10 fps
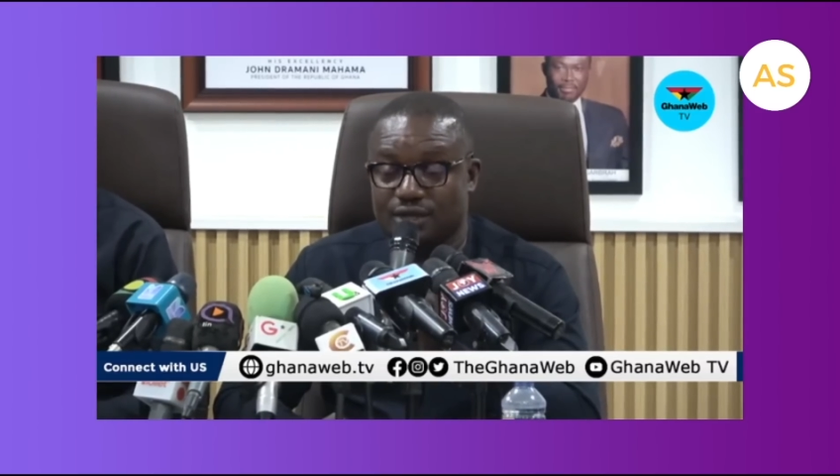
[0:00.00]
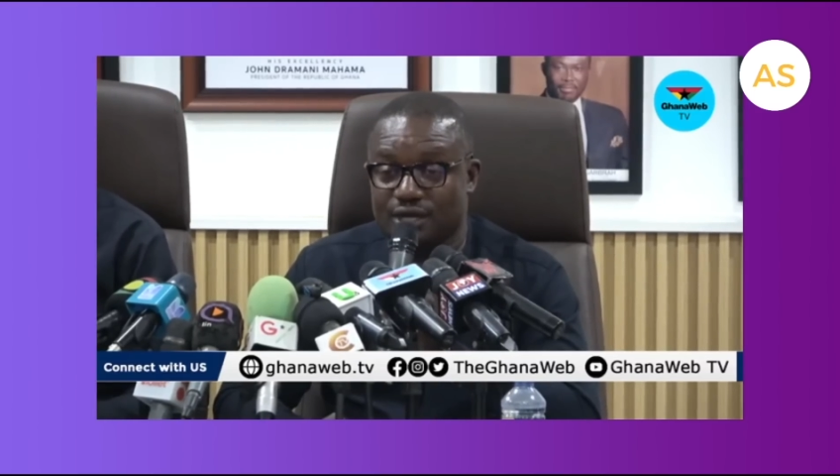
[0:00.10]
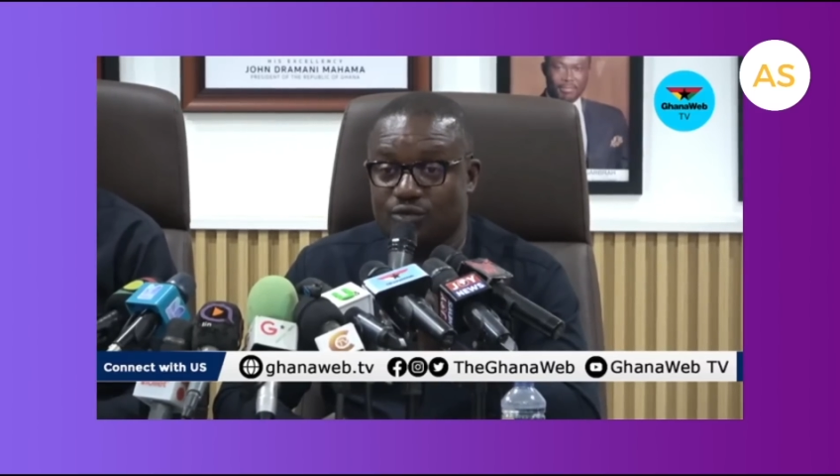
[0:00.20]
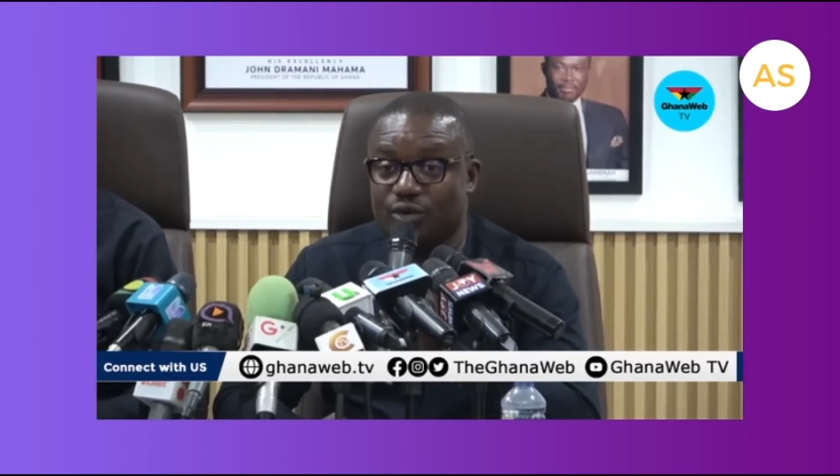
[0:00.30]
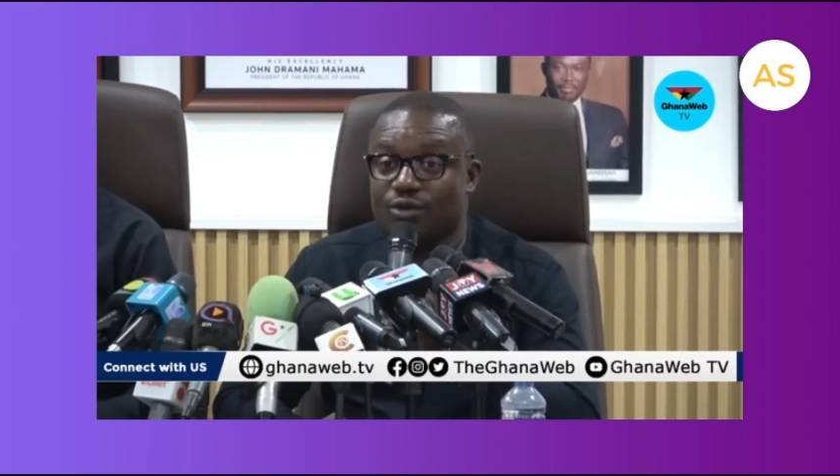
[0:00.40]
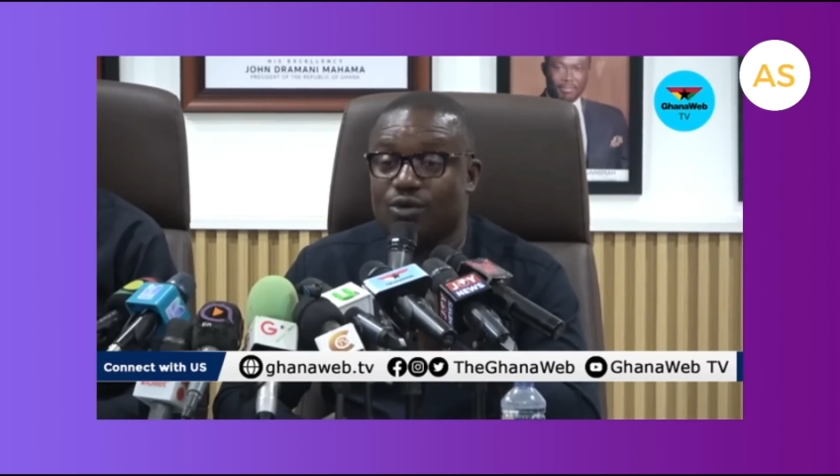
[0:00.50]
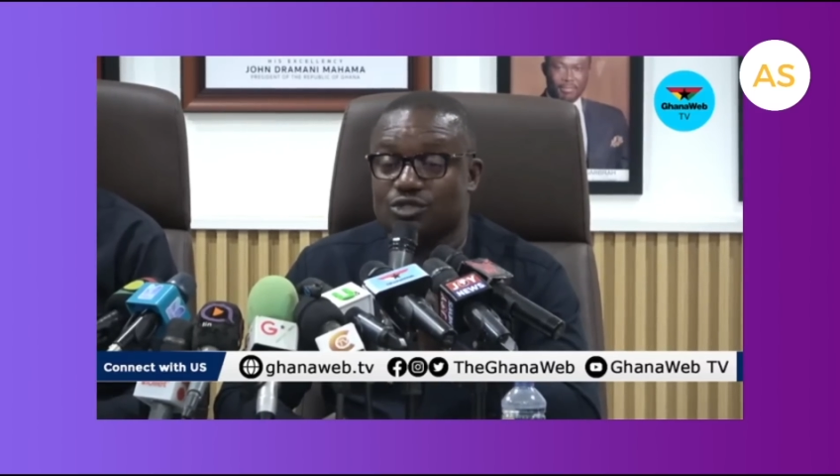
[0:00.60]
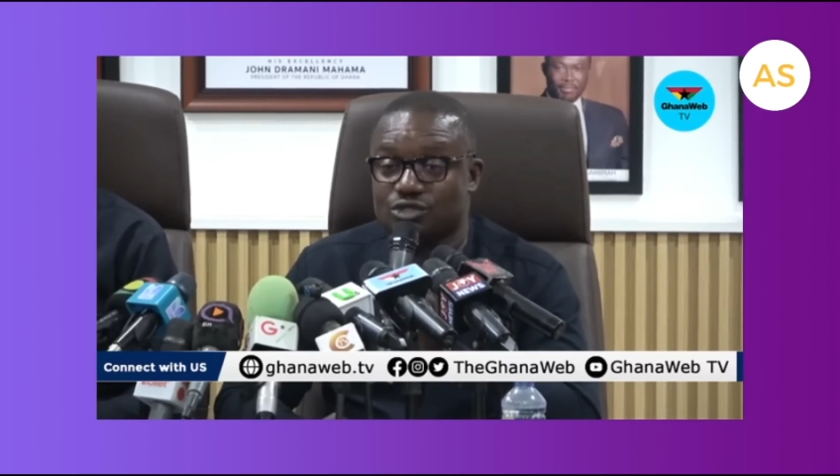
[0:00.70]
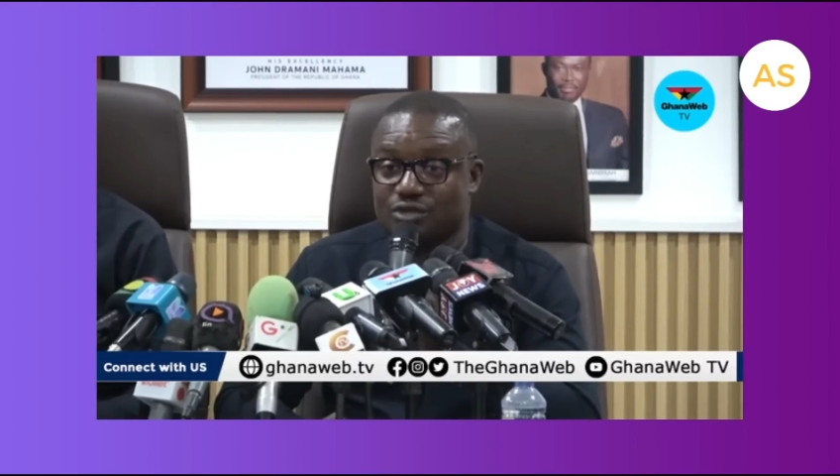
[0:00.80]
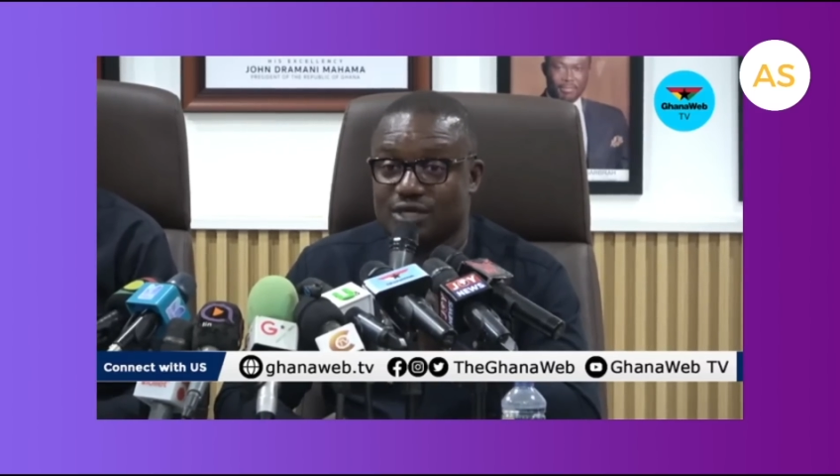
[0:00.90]
that we
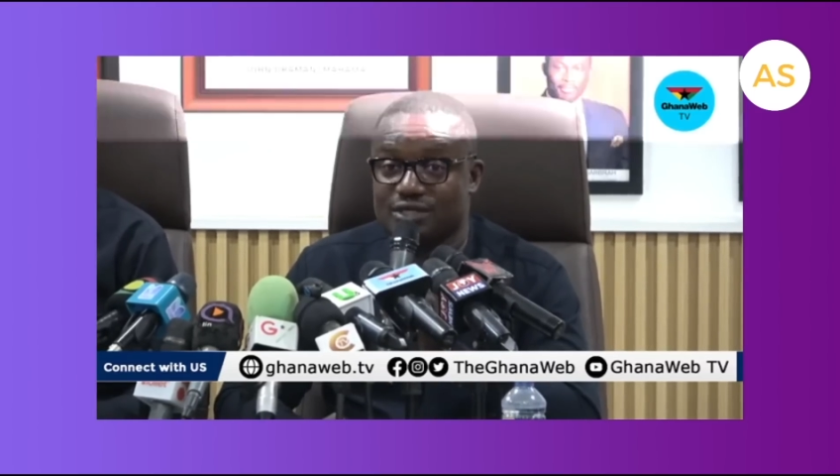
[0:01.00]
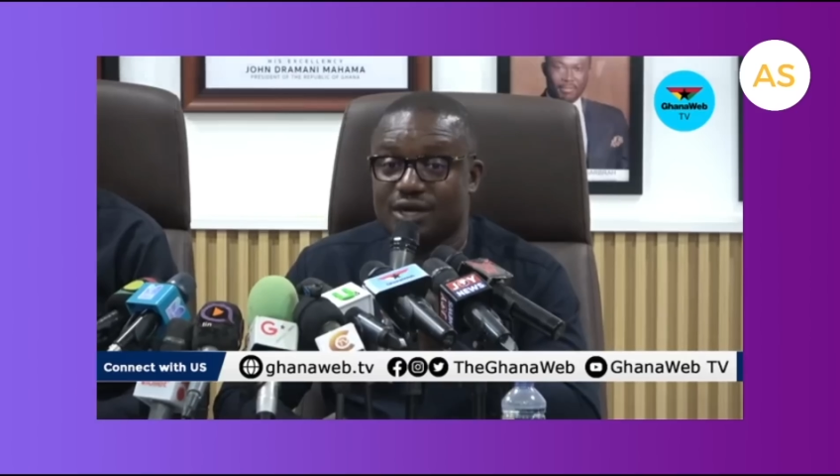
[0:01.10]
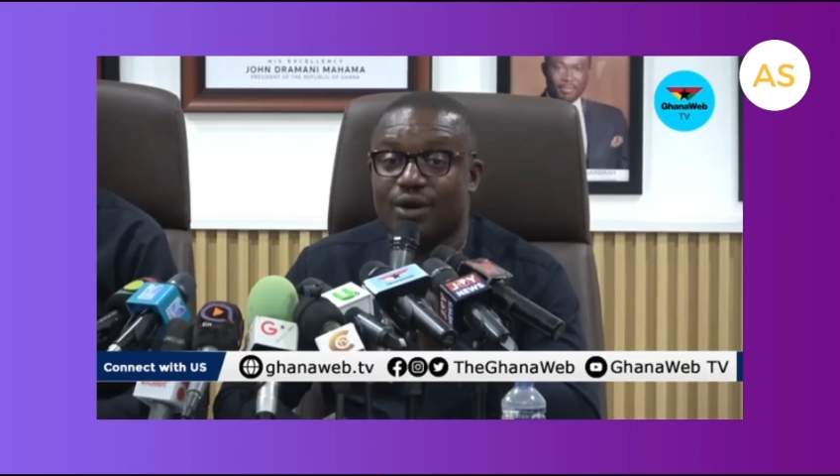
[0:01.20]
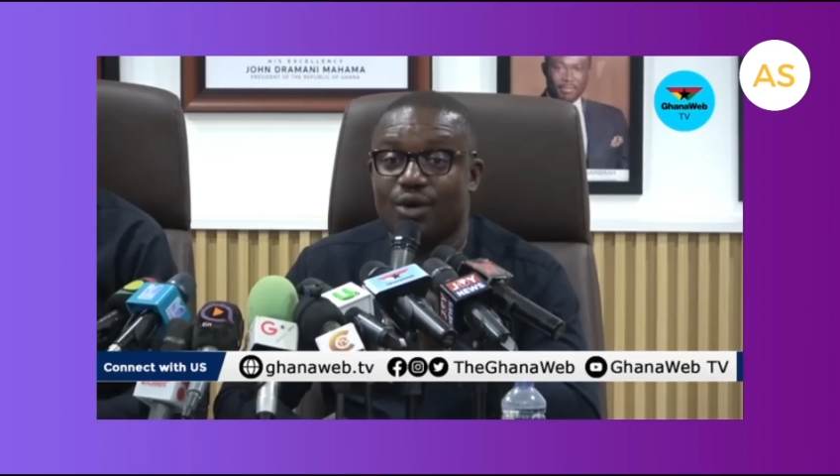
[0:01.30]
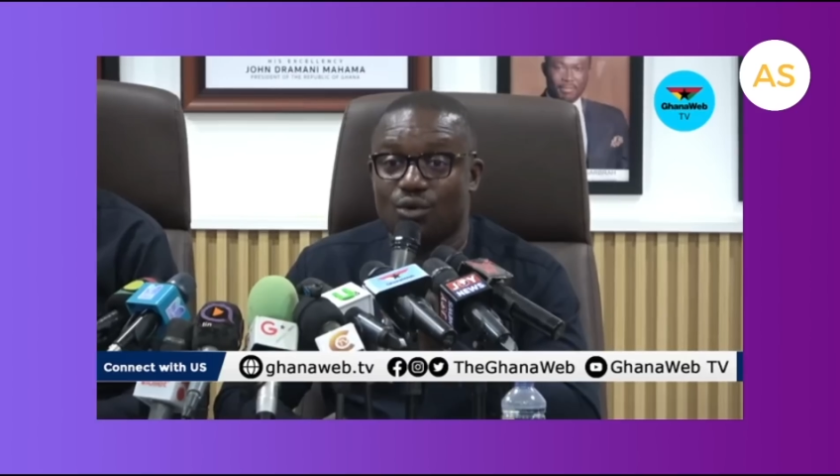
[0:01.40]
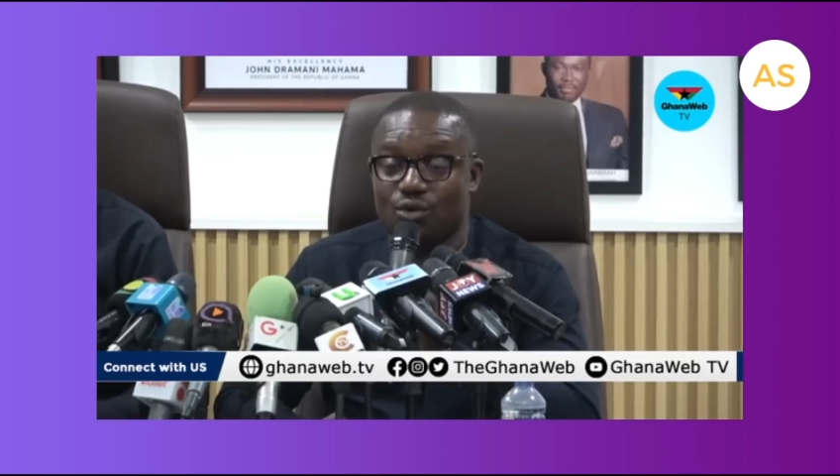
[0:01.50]
construct our